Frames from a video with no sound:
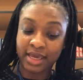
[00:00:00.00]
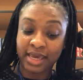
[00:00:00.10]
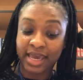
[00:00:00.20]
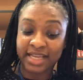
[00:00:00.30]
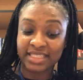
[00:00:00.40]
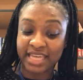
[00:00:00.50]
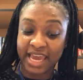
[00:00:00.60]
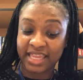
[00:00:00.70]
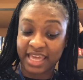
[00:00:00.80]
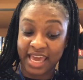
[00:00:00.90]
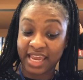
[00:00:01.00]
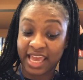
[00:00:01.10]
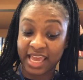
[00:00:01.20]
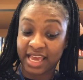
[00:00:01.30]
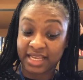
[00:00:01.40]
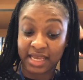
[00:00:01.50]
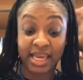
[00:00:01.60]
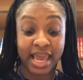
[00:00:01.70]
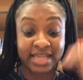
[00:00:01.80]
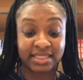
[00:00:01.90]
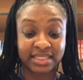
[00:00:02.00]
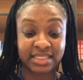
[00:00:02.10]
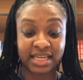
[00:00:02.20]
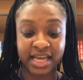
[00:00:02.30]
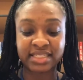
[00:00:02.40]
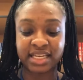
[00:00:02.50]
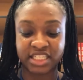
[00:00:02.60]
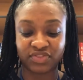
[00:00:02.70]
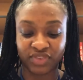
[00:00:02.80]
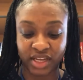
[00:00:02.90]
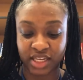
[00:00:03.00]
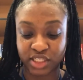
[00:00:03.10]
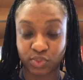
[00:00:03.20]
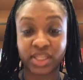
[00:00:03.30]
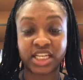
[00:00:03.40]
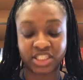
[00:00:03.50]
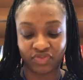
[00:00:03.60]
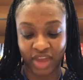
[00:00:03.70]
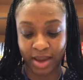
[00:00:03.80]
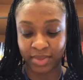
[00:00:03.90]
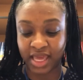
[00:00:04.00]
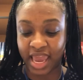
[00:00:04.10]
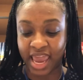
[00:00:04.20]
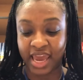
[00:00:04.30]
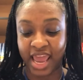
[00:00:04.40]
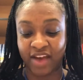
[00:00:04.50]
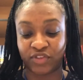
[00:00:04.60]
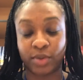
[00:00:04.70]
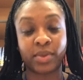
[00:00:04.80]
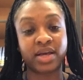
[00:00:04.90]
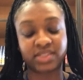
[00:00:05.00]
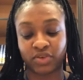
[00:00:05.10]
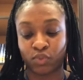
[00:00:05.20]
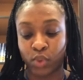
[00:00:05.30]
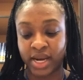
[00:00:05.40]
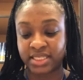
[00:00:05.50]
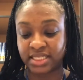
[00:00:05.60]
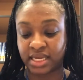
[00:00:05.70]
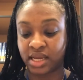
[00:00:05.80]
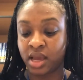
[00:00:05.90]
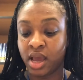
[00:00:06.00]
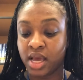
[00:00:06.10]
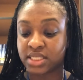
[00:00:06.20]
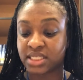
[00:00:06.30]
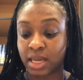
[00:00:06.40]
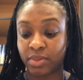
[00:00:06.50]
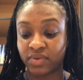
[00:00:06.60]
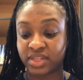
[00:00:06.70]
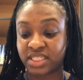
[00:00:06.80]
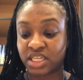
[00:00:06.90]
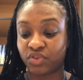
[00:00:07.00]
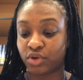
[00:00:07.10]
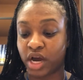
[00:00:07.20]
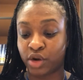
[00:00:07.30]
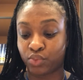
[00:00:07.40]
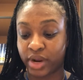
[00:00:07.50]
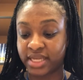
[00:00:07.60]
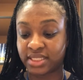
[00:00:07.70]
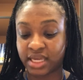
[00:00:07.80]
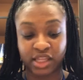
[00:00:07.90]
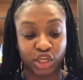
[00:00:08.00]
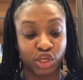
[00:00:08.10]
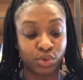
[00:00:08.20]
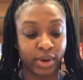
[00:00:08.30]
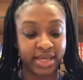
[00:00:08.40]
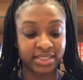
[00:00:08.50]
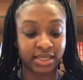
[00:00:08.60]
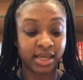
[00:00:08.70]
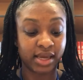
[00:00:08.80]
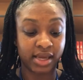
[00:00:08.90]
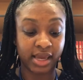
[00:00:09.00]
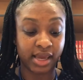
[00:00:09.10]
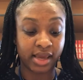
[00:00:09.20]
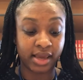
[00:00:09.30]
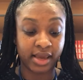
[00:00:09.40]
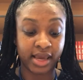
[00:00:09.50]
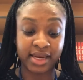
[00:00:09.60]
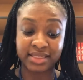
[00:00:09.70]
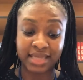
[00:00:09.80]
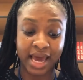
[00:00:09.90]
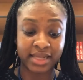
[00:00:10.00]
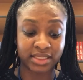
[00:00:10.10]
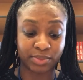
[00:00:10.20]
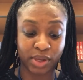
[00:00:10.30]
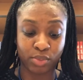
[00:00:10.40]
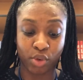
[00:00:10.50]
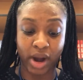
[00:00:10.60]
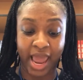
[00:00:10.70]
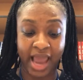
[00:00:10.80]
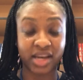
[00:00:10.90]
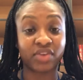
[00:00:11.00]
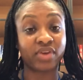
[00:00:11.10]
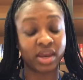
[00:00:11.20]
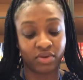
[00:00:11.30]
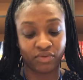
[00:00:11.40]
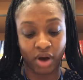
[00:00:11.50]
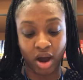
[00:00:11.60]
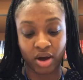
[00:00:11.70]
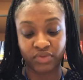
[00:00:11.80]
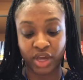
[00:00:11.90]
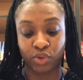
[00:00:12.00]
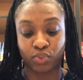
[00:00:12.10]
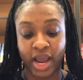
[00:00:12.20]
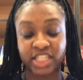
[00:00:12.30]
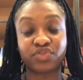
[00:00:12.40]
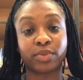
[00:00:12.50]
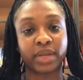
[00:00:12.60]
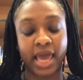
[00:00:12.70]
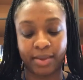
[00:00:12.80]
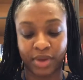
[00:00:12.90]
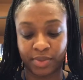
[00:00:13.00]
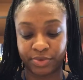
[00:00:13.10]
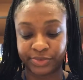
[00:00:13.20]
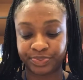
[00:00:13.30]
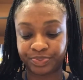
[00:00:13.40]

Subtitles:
He said that he has discussed his feelings with his family, and after months of witnessing some of the civil unrest in the U.S., he decided to be more active and involved in rights for Black people.